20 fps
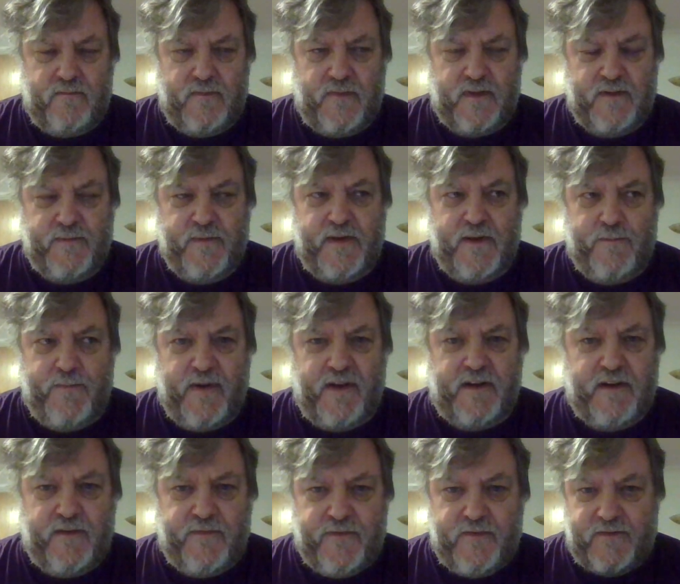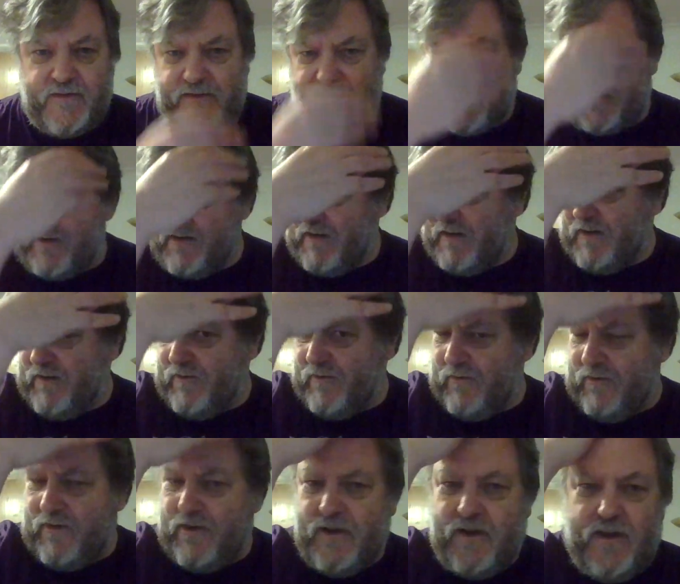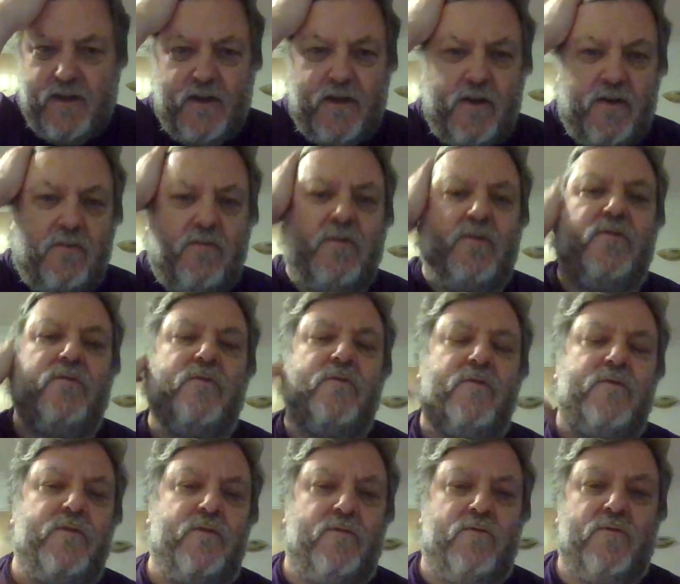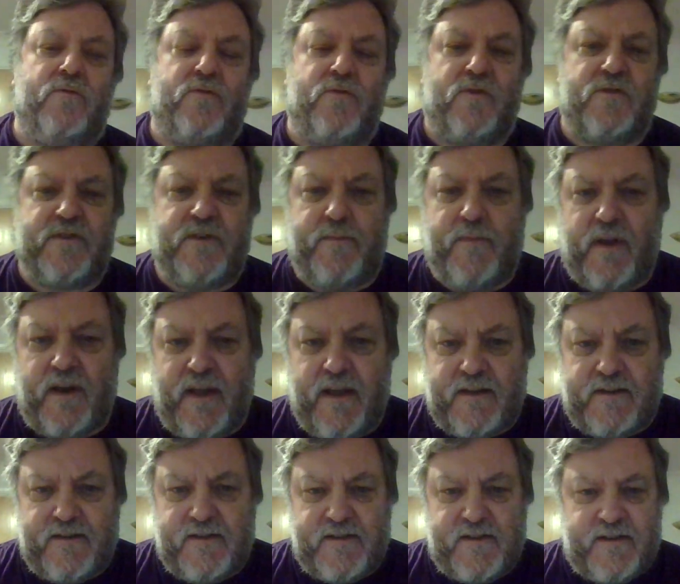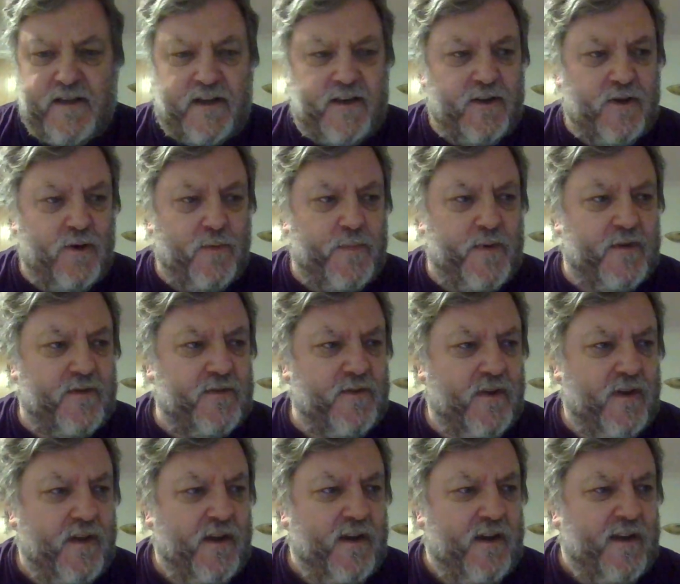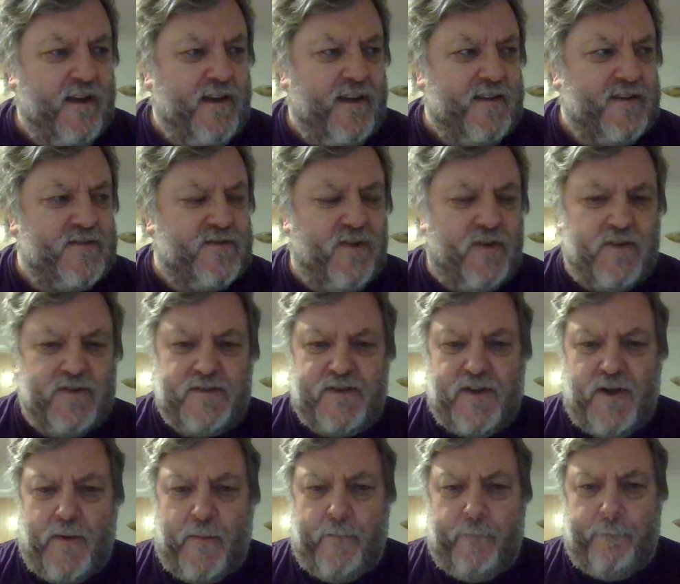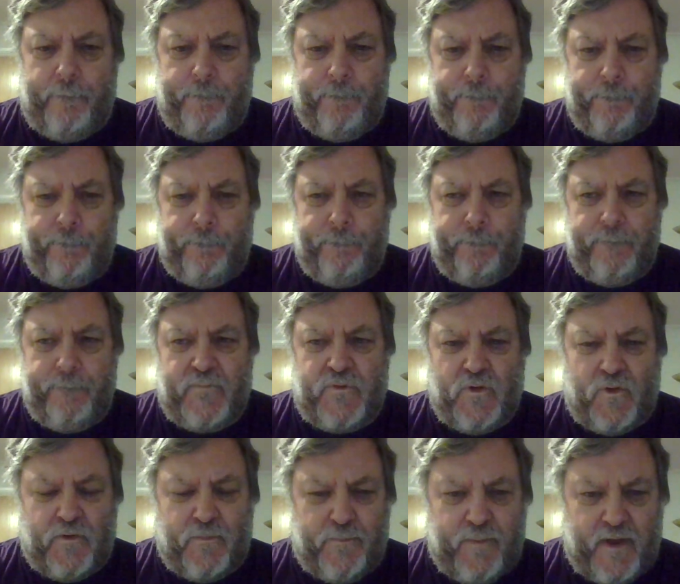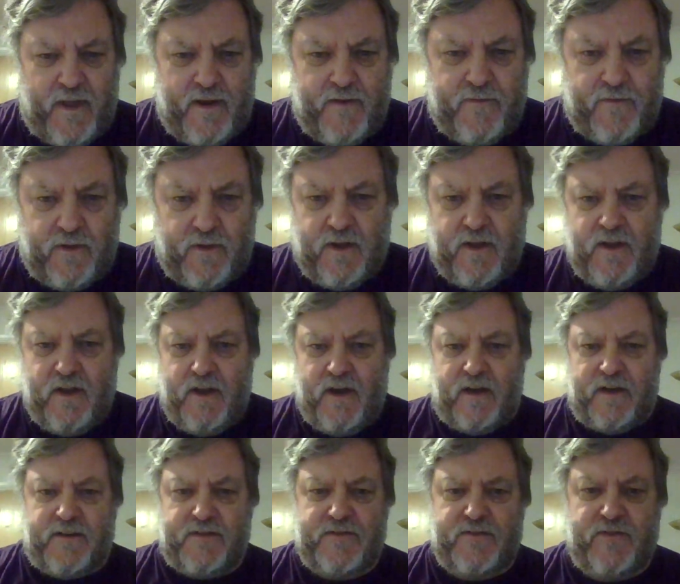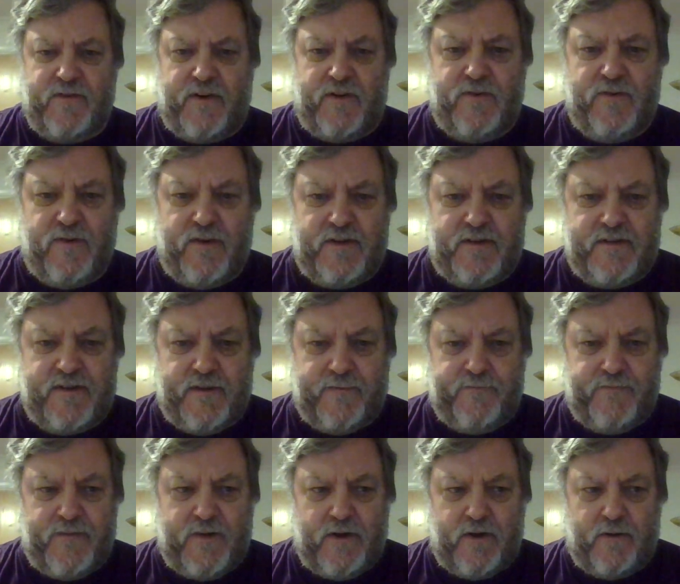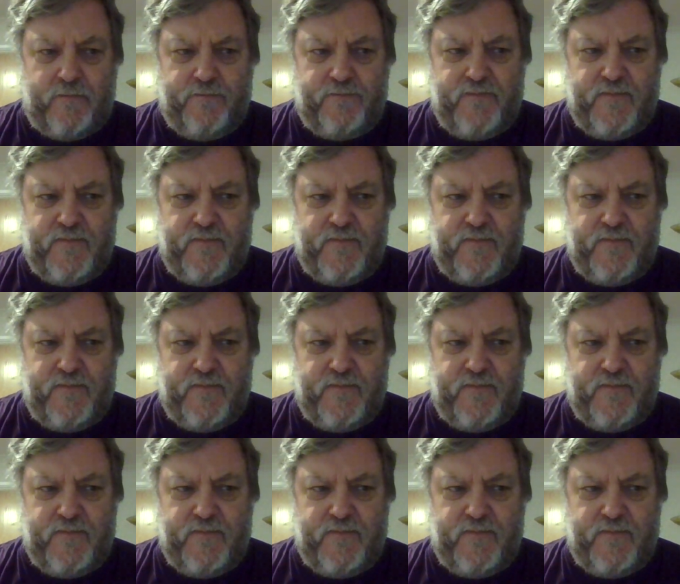it's made a big difference to actually, you know, when I, you know, uncrossing my legs and standing up, it's it's not as um it's not as painful. And I certainly noticed that, you know,